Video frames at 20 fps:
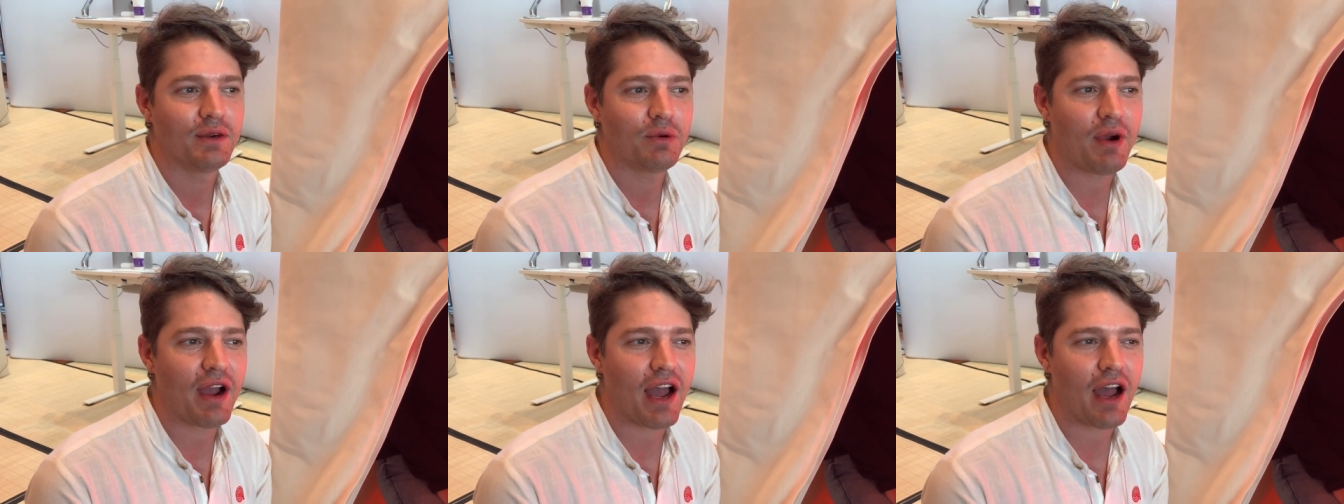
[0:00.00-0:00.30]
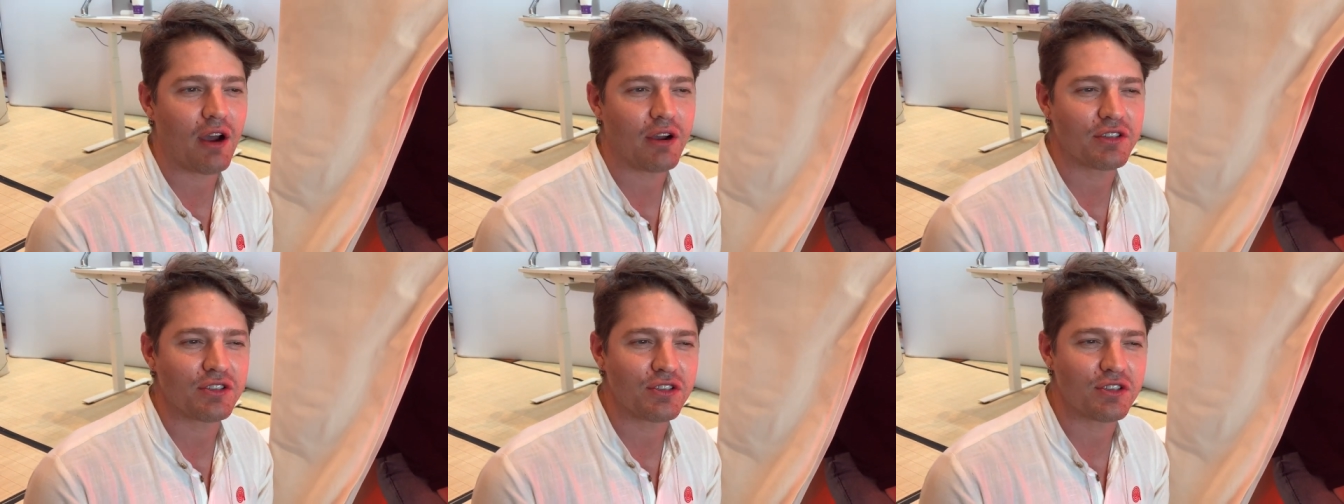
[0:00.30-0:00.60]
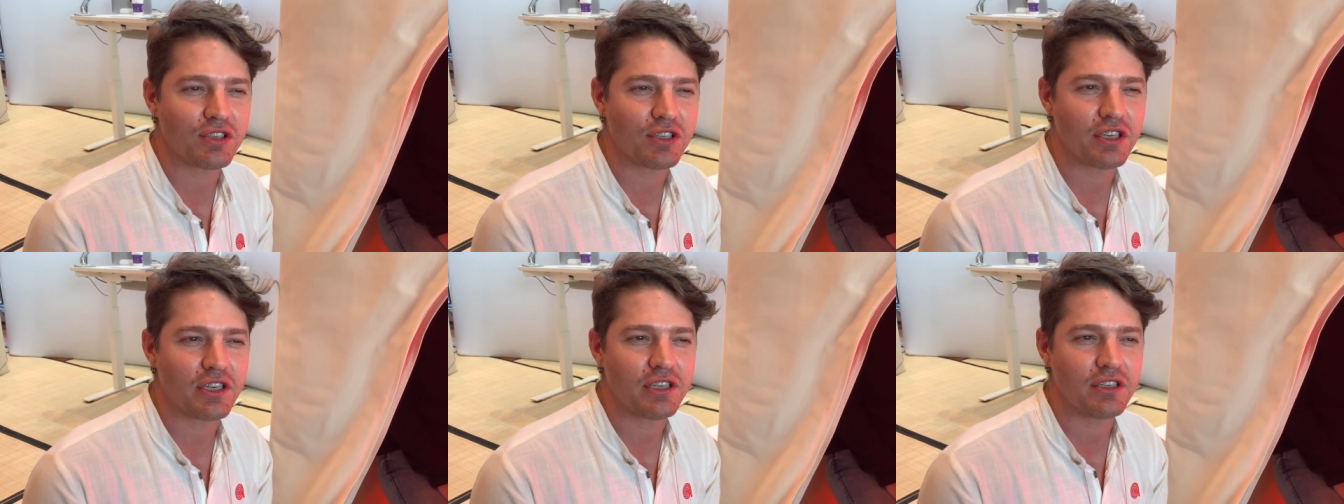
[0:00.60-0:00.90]
wow,
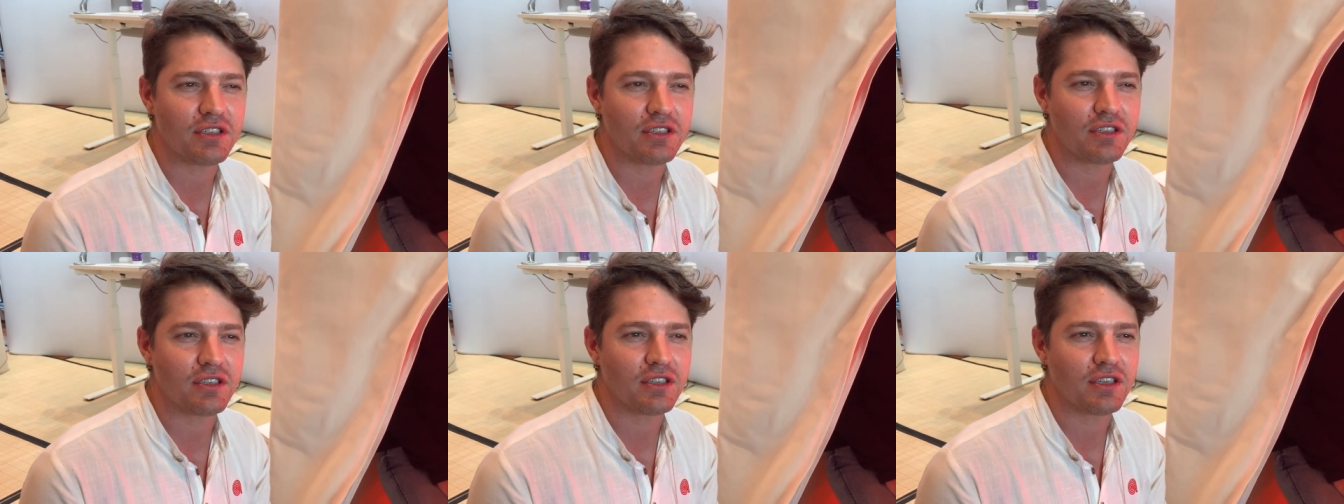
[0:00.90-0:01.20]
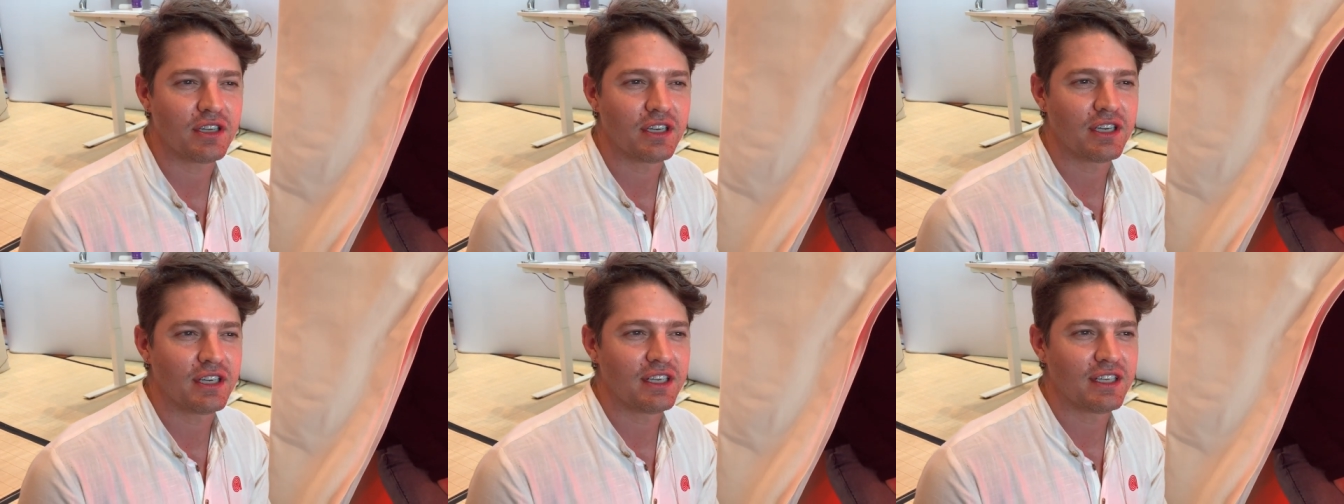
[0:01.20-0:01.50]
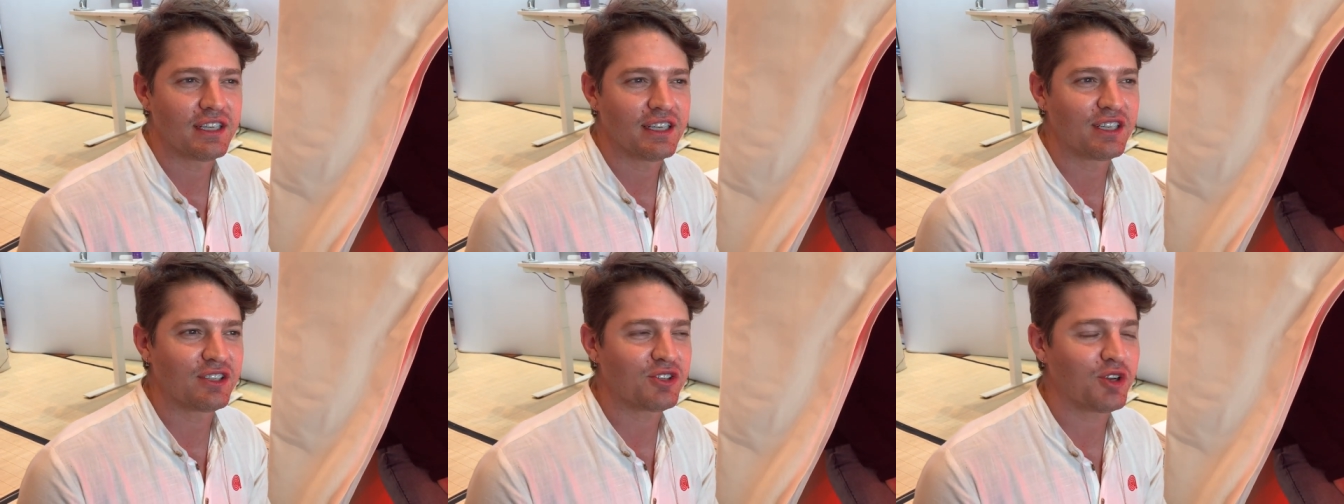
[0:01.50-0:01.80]
it's
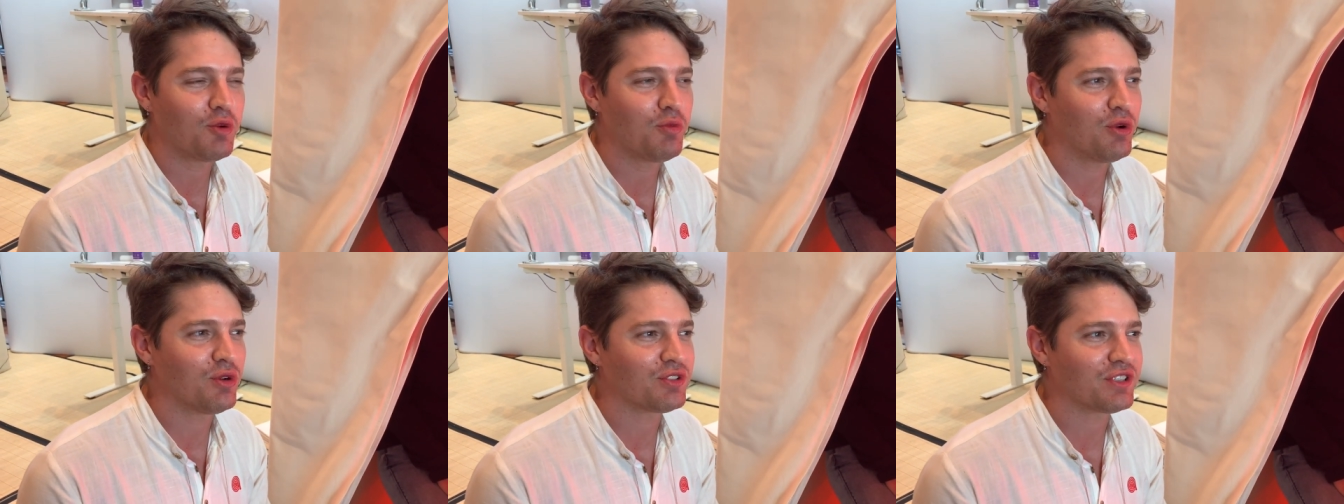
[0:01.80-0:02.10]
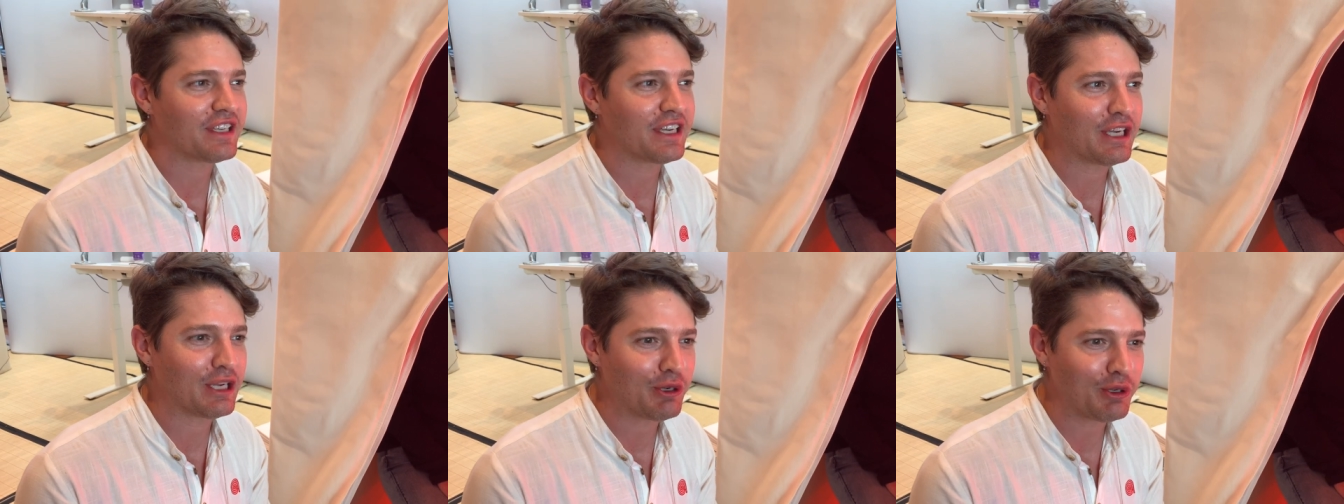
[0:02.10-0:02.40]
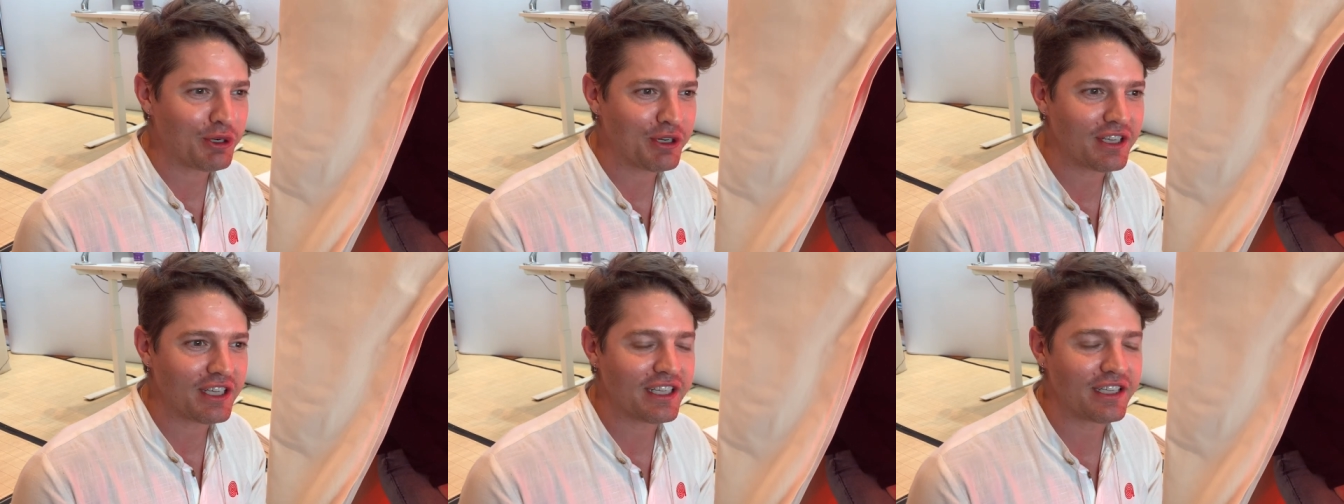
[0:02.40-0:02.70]
almost
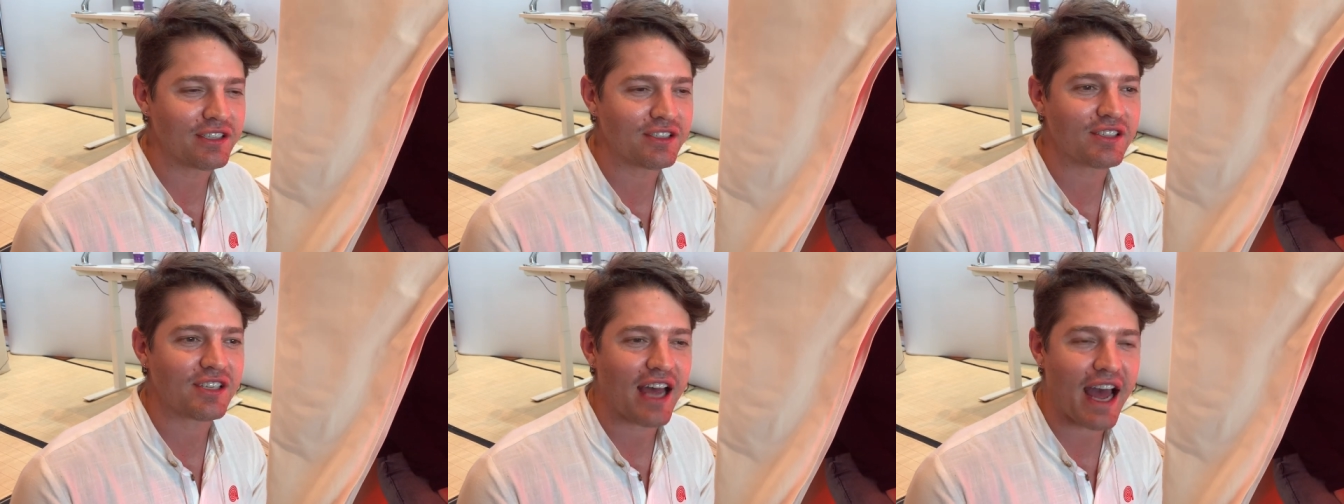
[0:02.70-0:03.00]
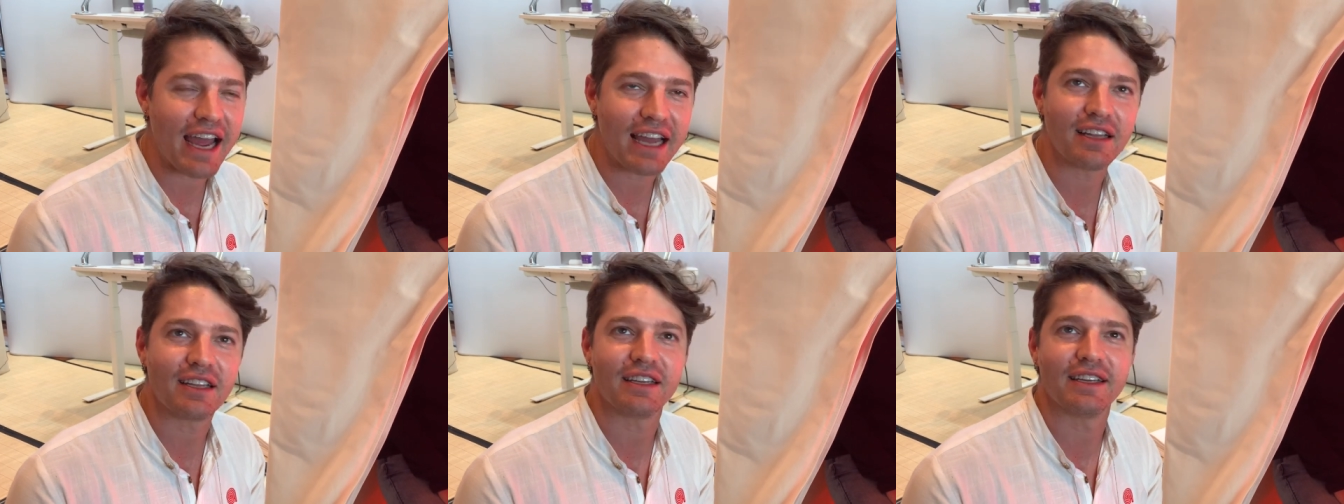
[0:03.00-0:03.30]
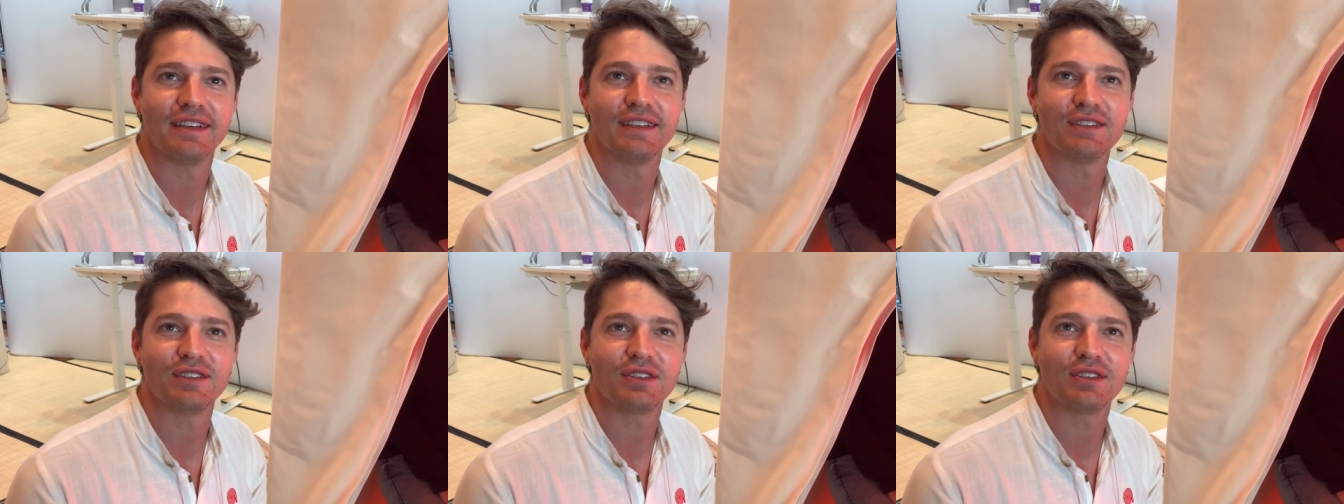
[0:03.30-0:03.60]
eerily
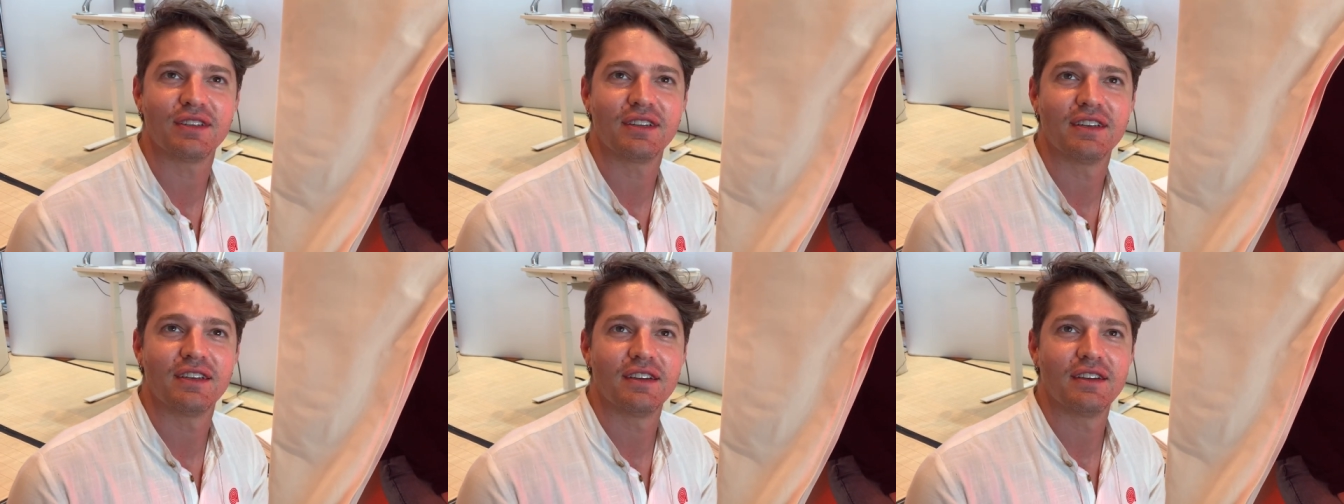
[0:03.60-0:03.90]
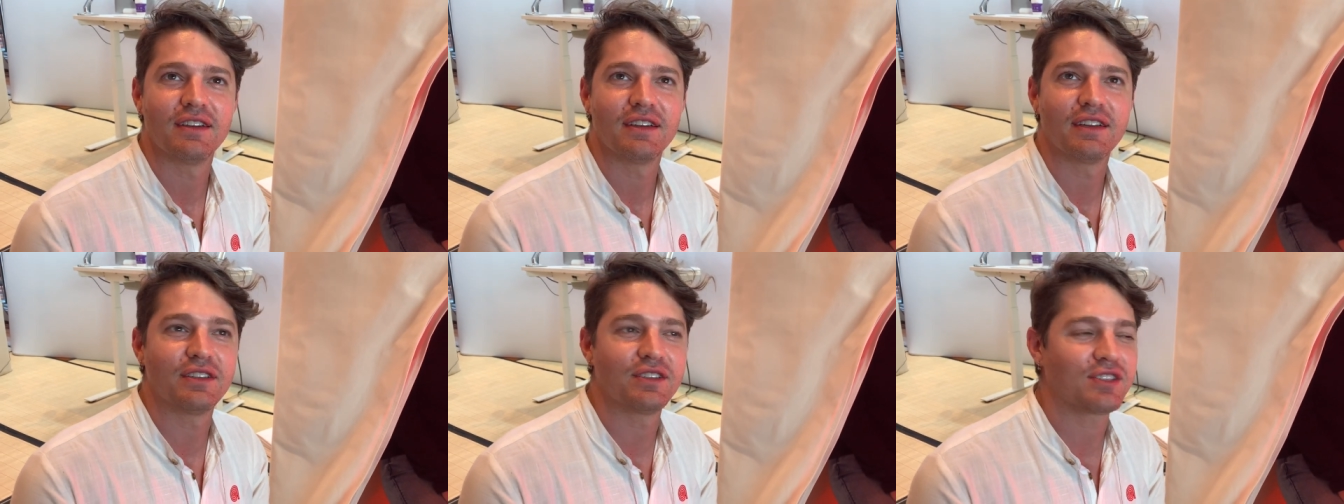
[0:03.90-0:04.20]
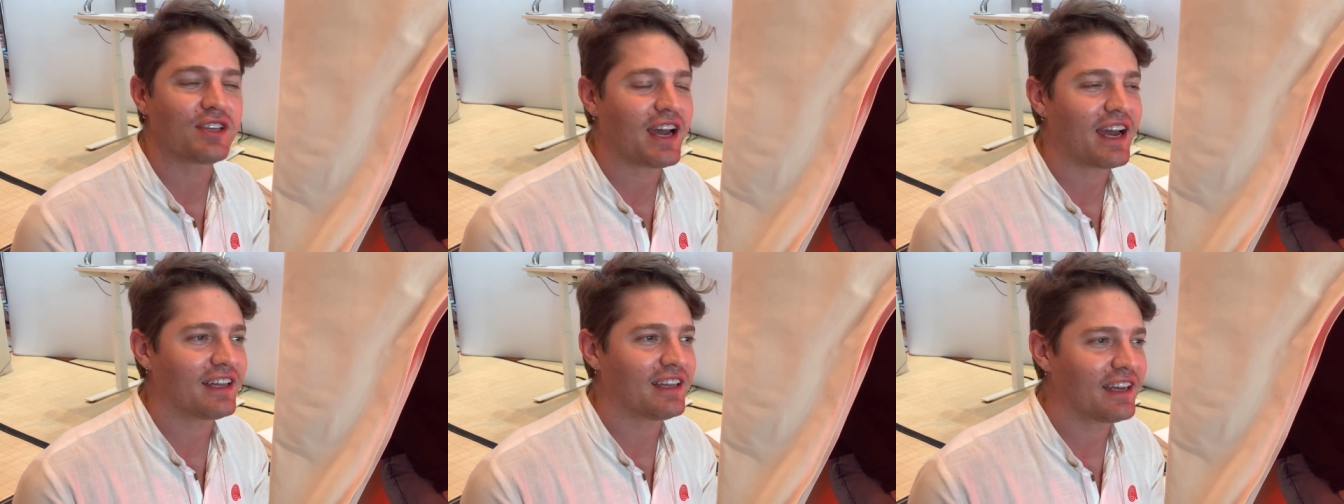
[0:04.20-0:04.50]
silent
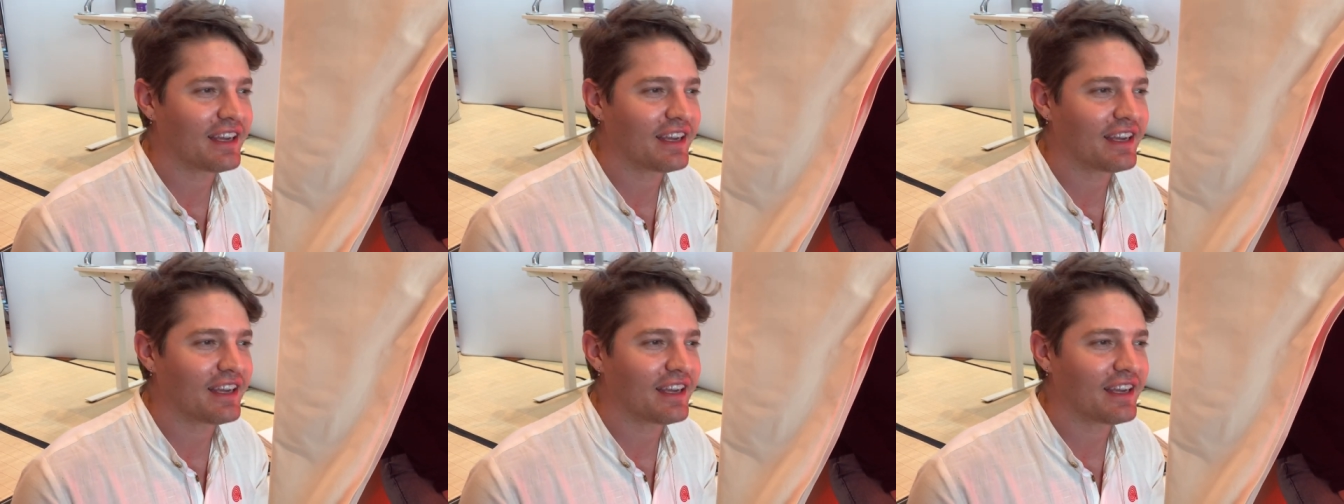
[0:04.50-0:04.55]
inside.